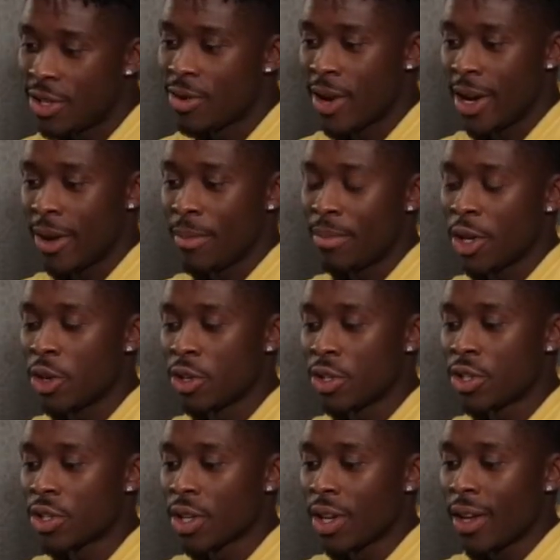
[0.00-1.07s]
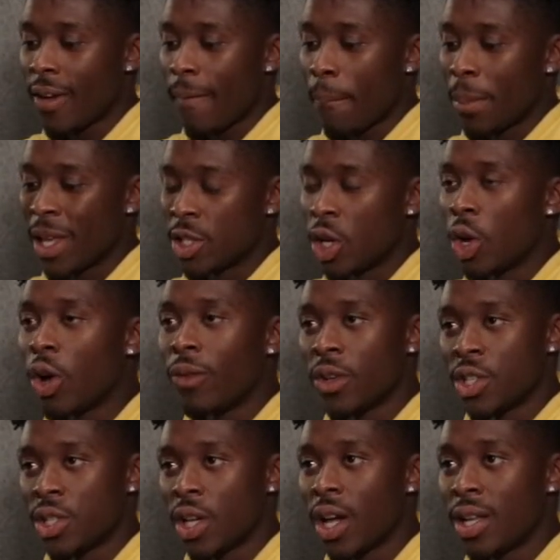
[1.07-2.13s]
great, because there's a lot of
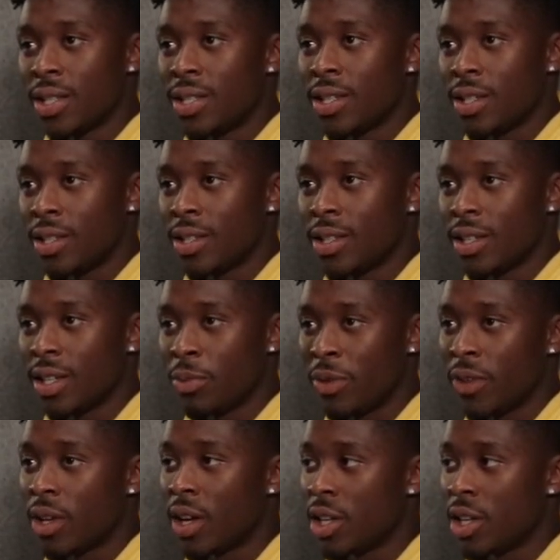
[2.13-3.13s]
uncertainty within our